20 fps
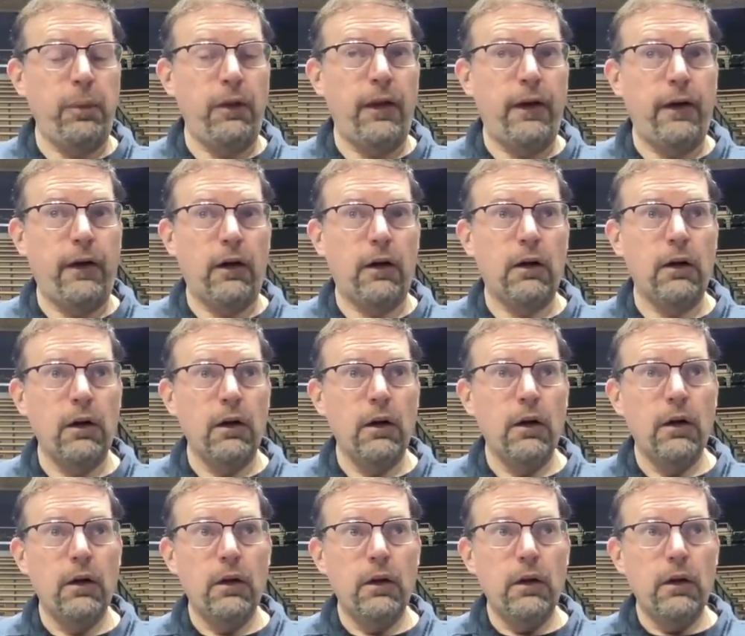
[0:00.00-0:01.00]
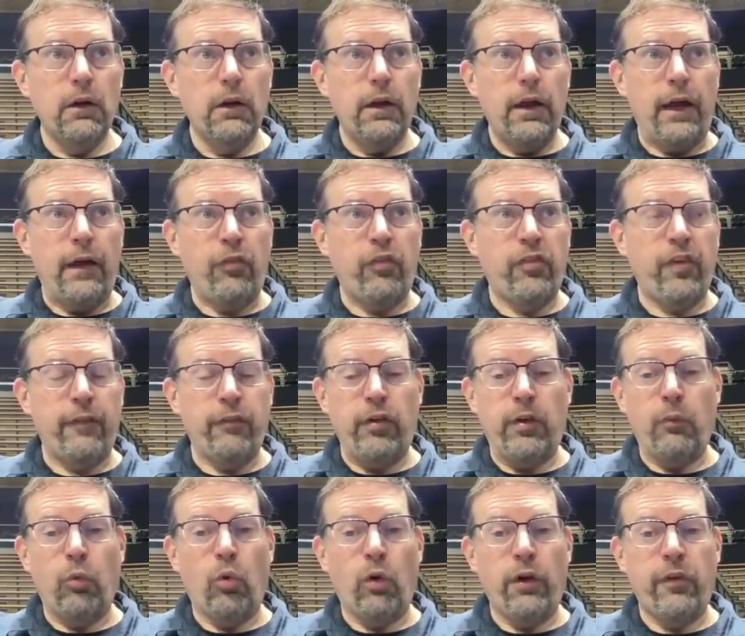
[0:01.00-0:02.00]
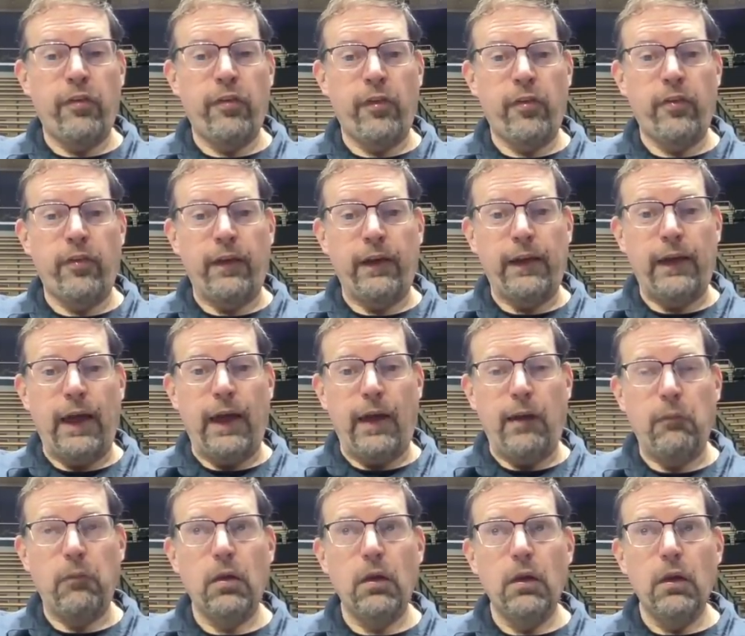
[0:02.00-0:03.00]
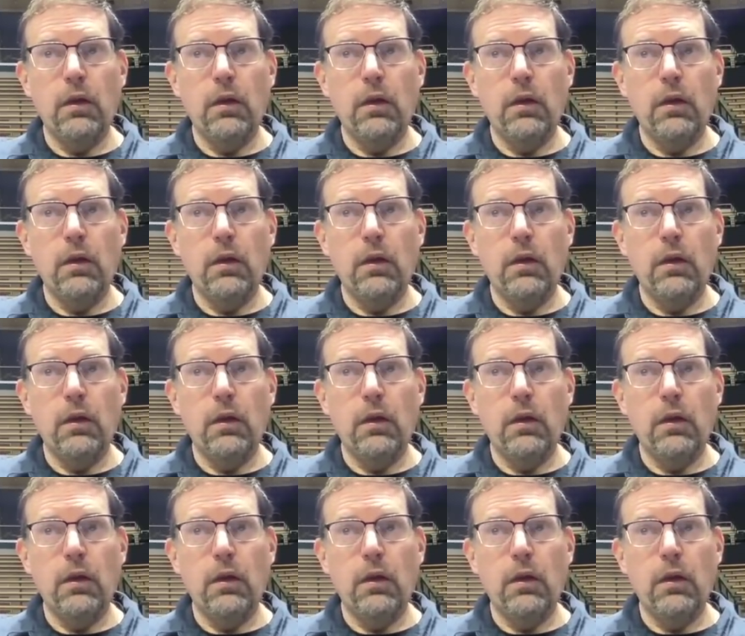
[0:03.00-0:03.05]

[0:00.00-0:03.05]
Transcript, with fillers: player have seven or more assists in a game.